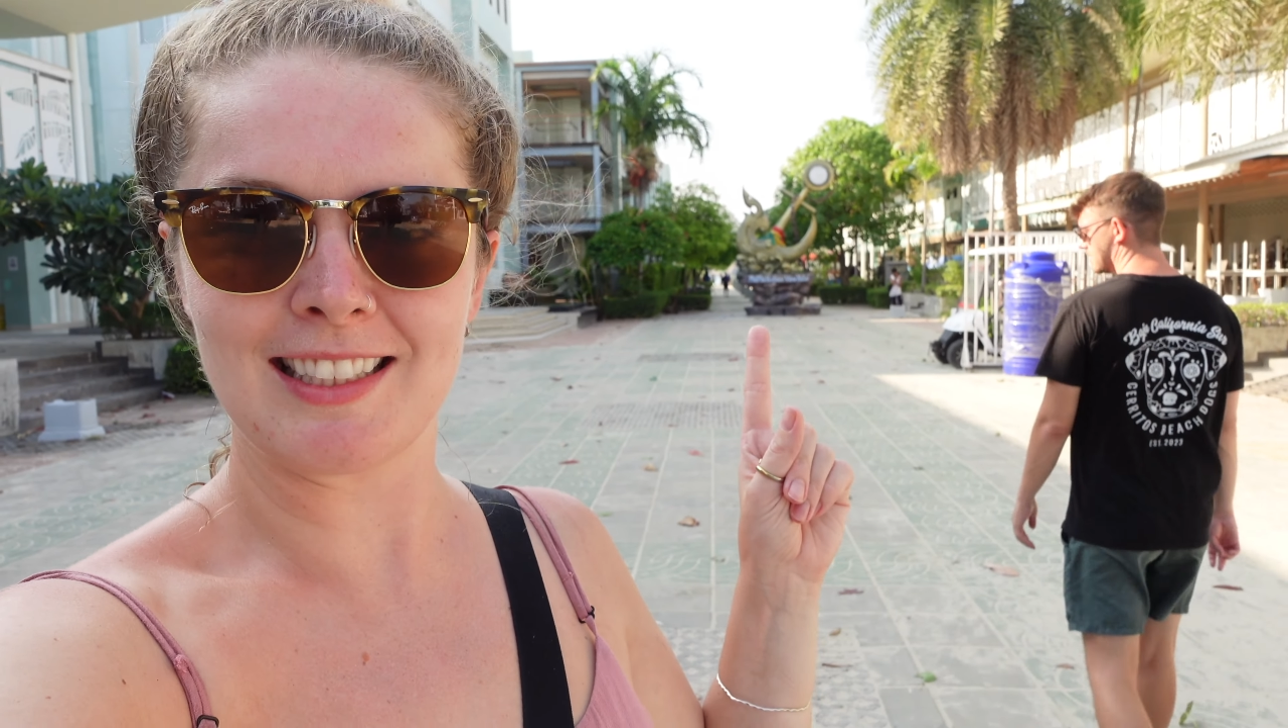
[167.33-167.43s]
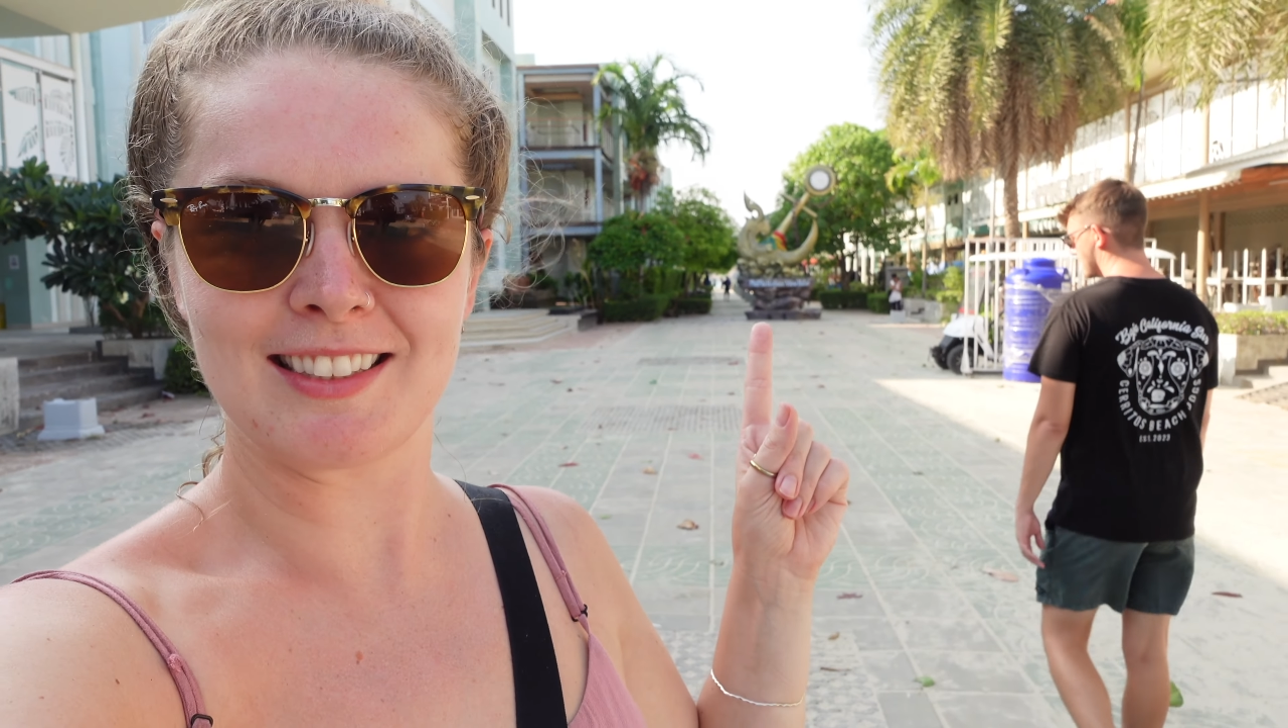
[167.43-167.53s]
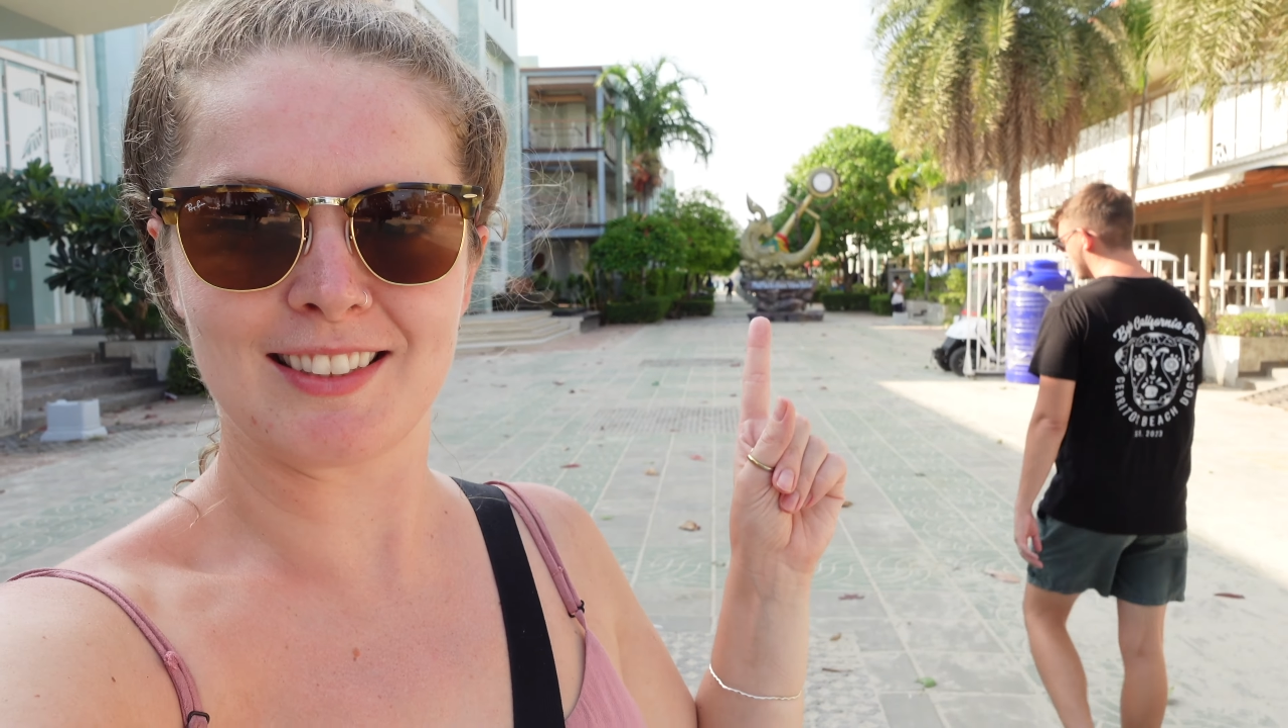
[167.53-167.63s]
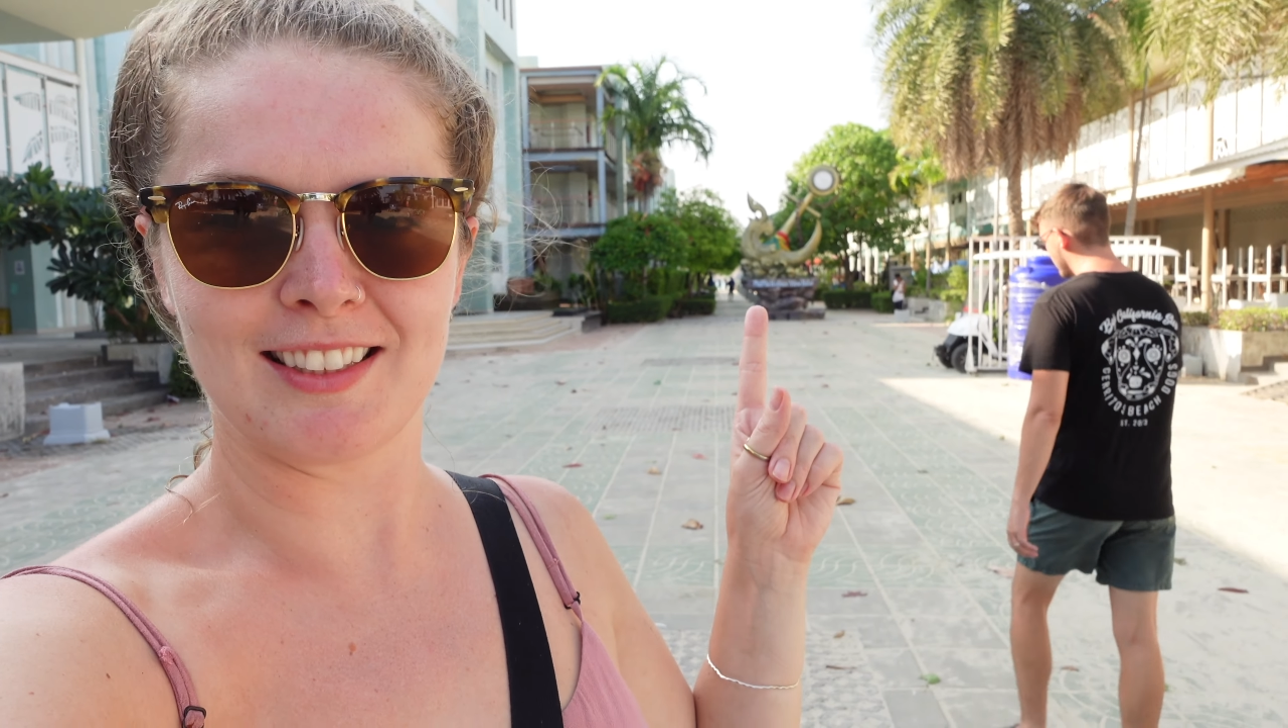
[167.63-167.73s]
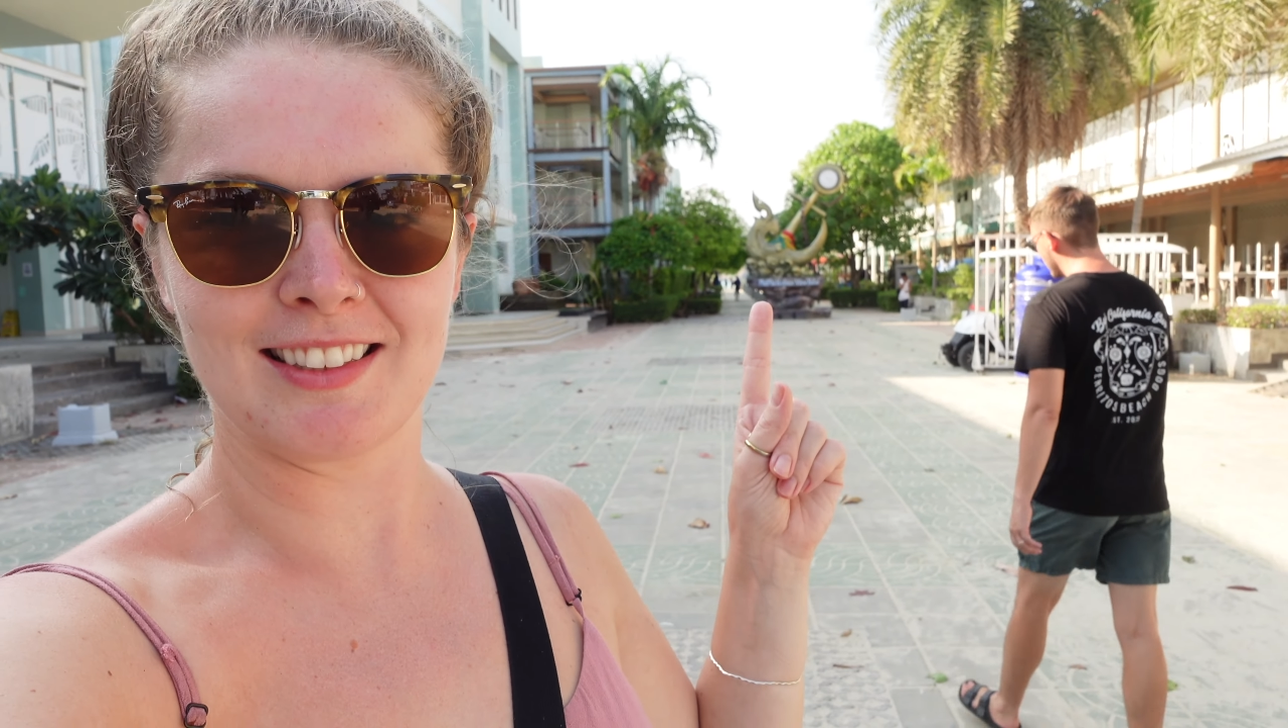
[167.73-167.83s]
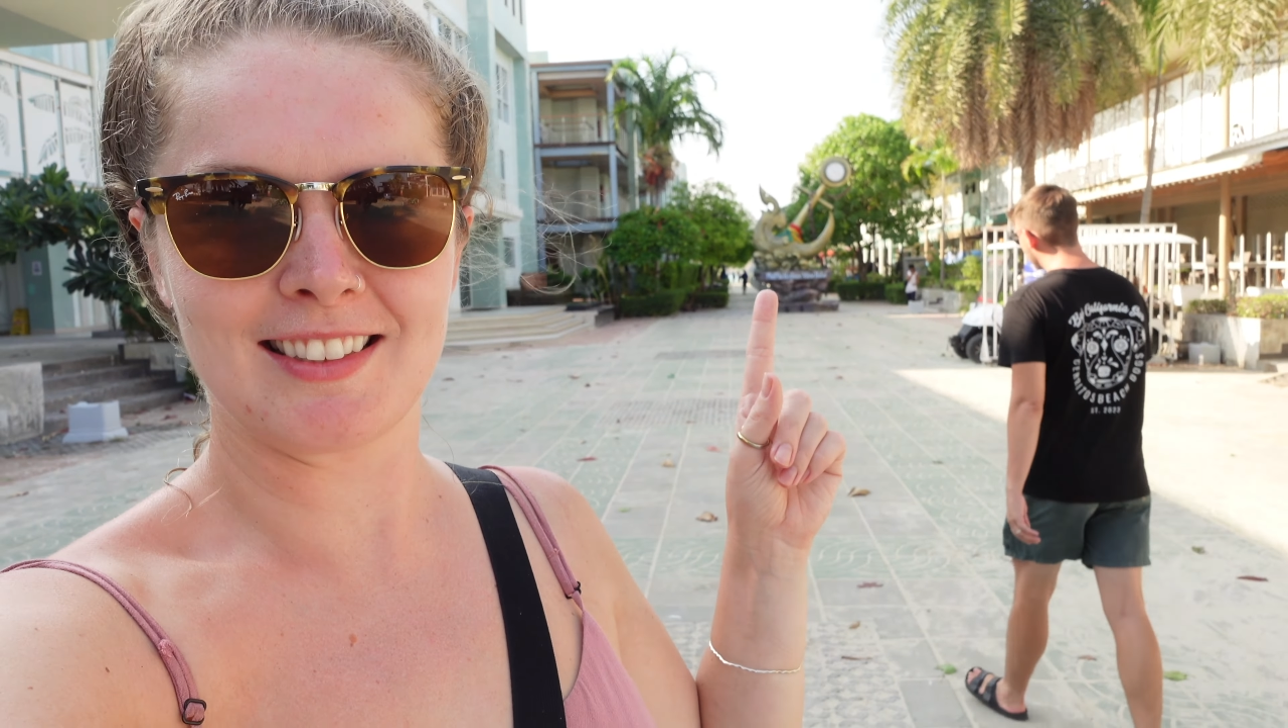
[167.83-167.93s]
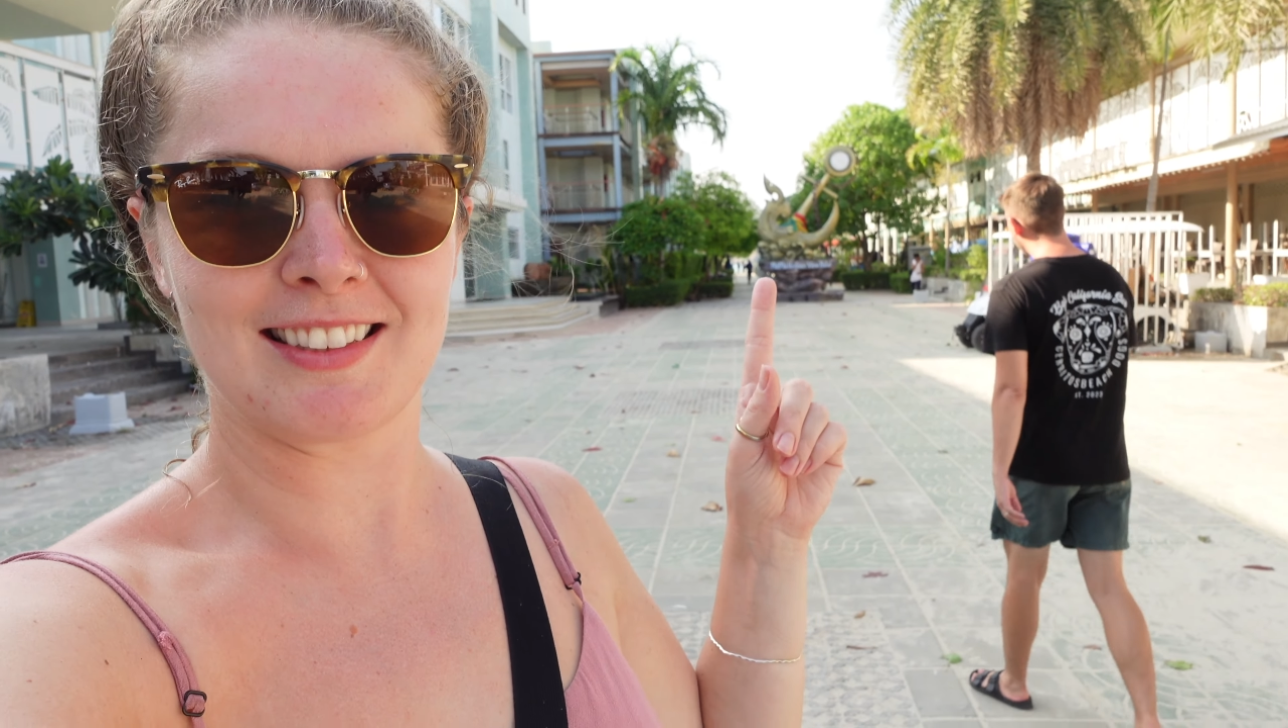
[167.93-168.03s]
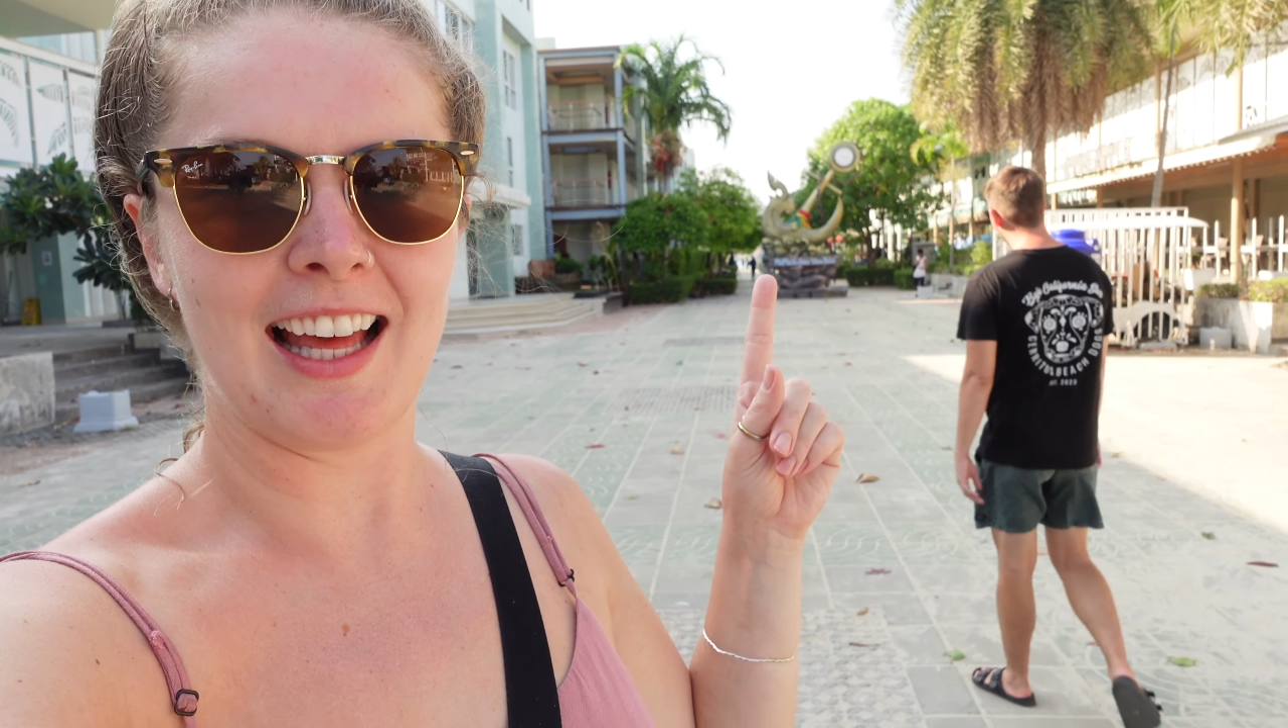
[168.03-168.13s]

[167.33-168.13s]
distance